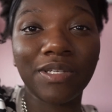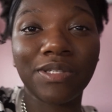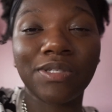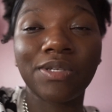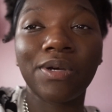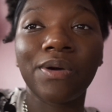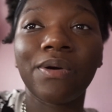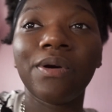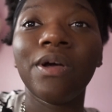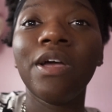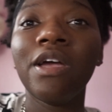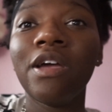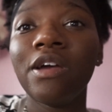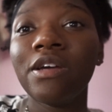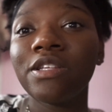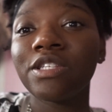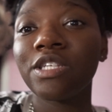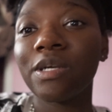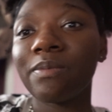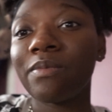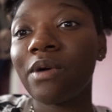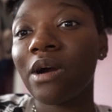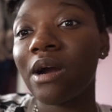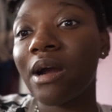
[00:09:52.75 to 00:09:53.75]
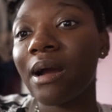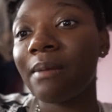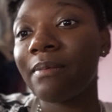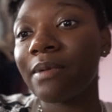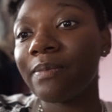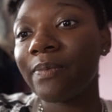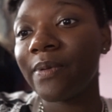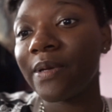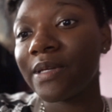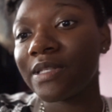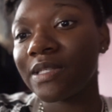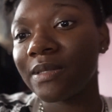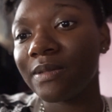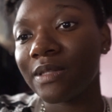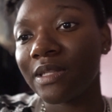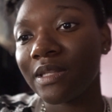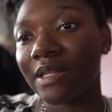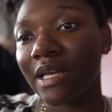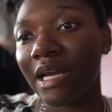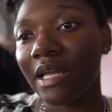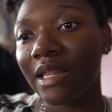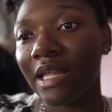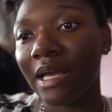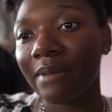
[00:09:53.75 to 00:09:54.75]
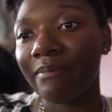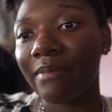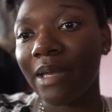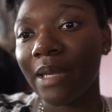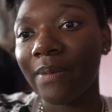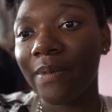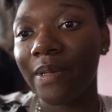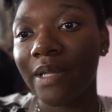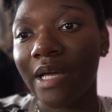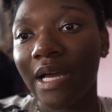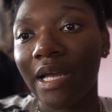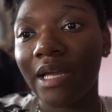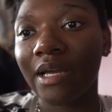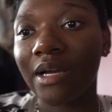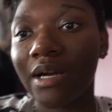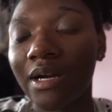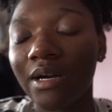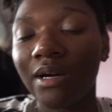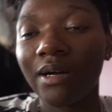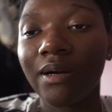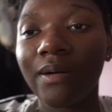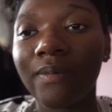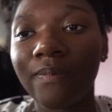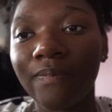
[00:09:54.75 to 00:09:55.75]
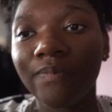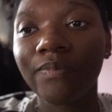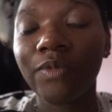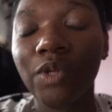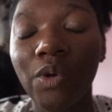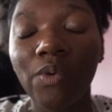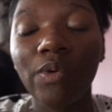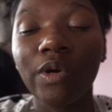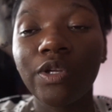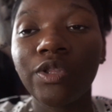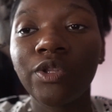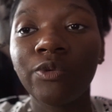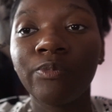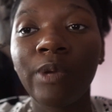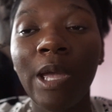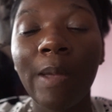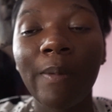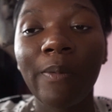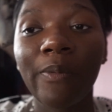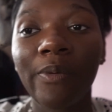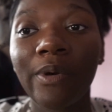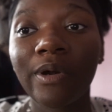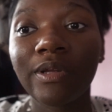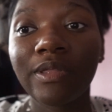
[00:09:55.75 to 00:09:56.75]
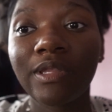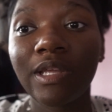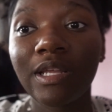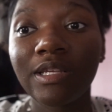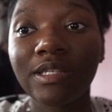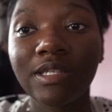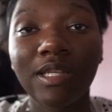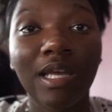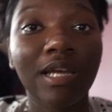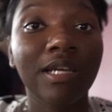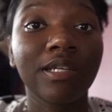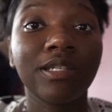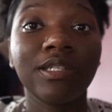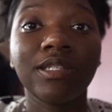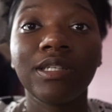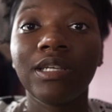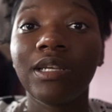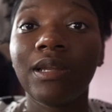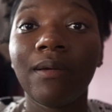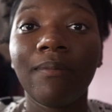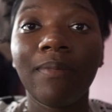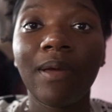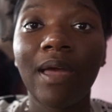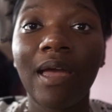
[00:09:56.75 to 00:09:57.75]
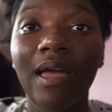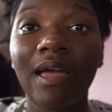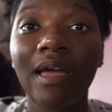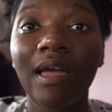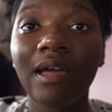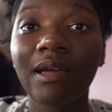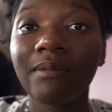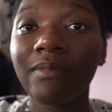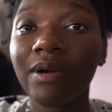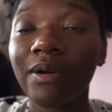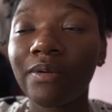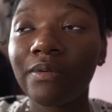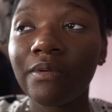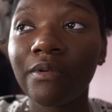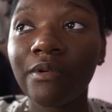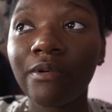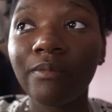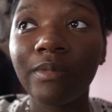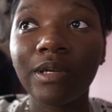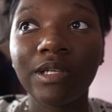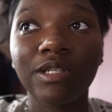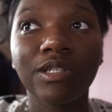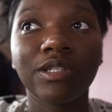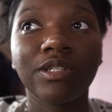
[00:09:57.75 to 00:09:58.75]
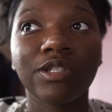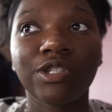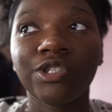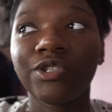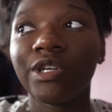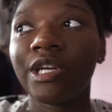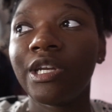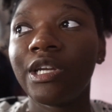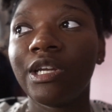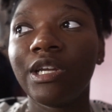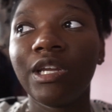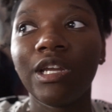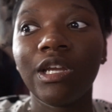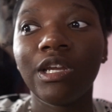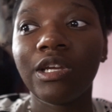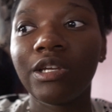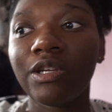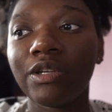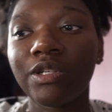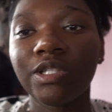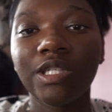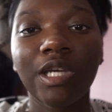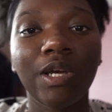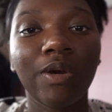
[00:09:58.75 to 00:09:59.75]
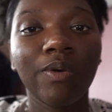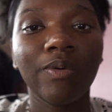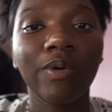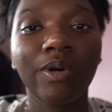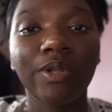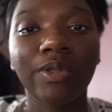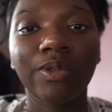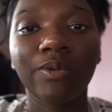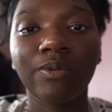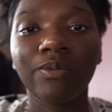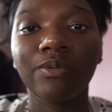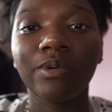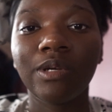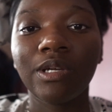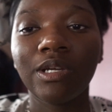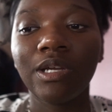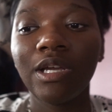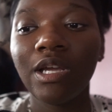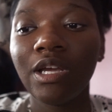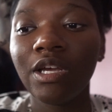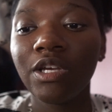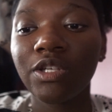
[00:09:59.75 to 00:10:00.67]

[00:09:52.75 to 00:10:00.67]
So tomorrow I'm gonna pick something light, like maybe like going through paperwork that's like just in a bag in my room and just shredding it, going through it.